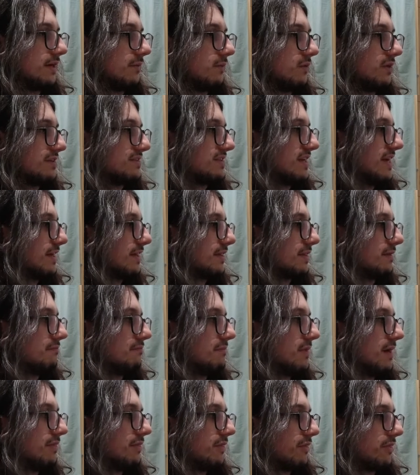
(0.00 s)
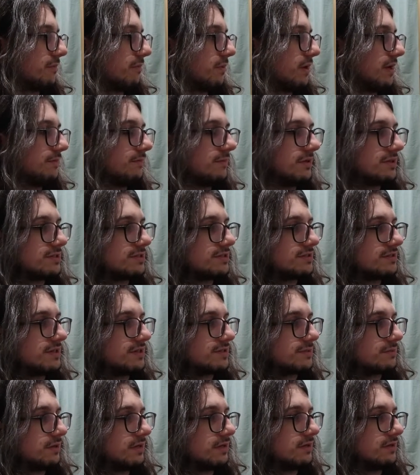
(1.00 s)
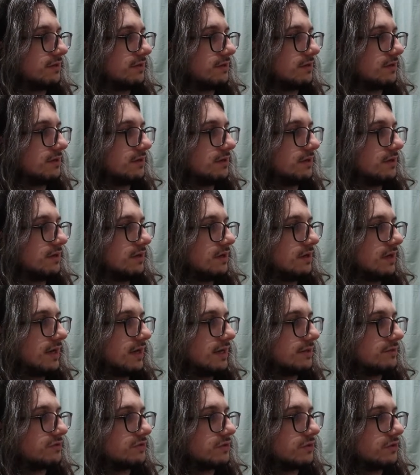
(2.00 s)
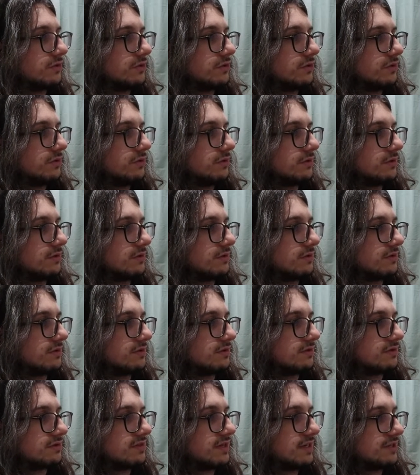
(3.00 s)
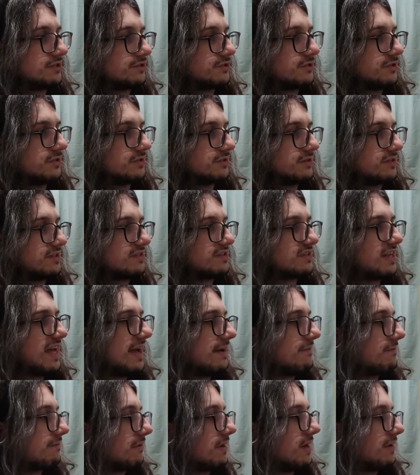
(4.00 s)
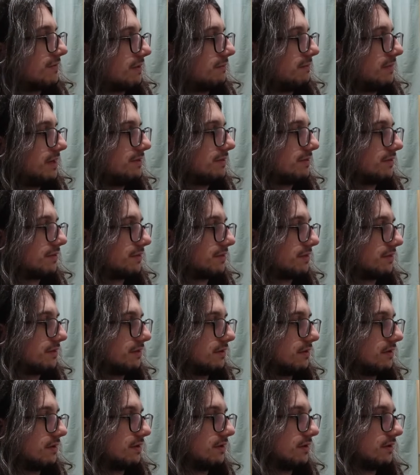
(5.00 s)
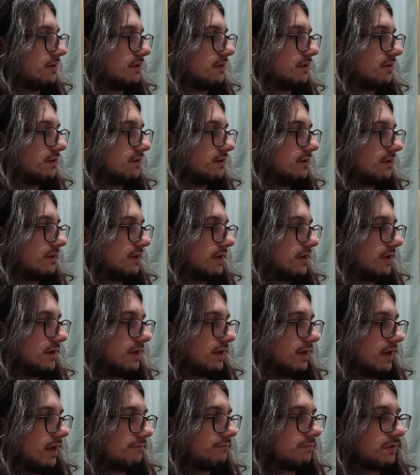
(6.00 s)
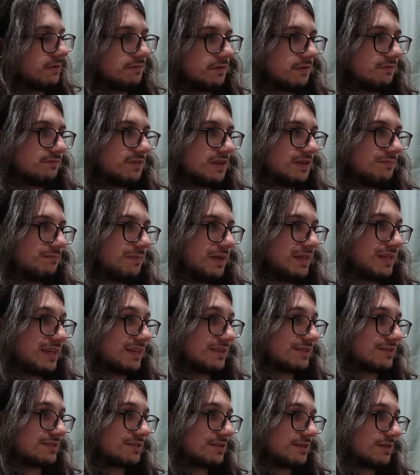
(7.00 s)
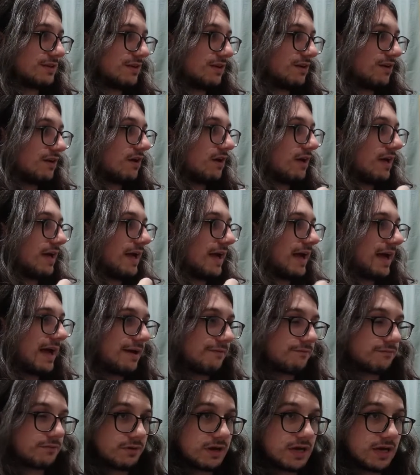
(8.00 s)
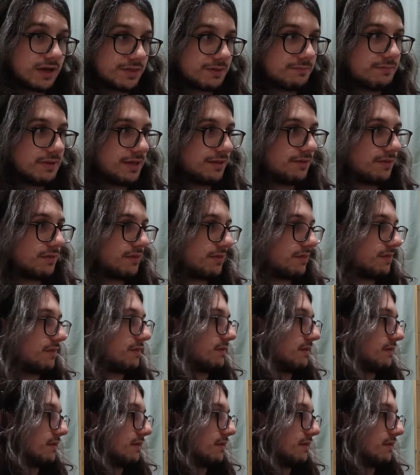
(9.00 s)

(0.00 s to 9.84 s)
I want to take the month one, which is this one, and do /2. So this is every other month, every 15 minutes, every other month.